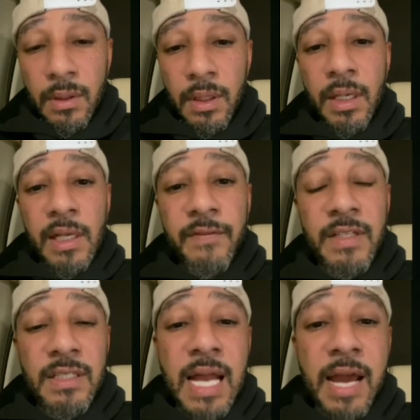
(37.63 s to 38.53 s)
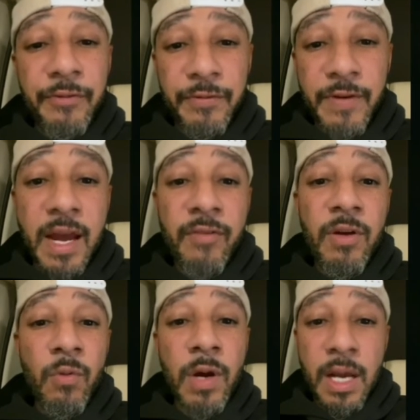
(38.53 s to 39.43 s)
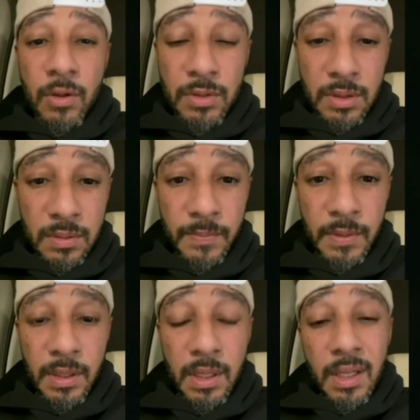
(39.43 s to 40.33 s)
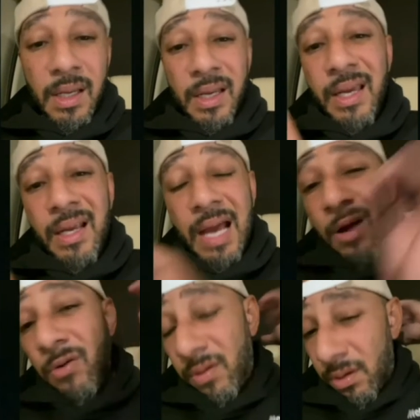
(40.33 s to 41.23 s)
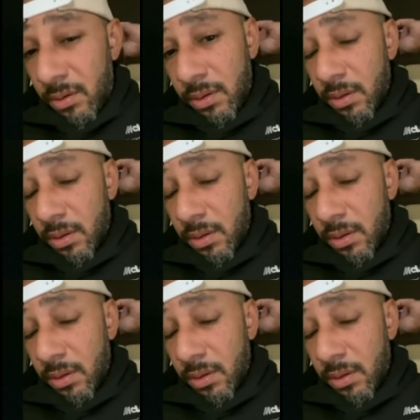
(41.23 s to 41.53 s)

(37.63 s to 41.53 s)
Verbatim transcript: he lived his life for everyone else. He, I don't,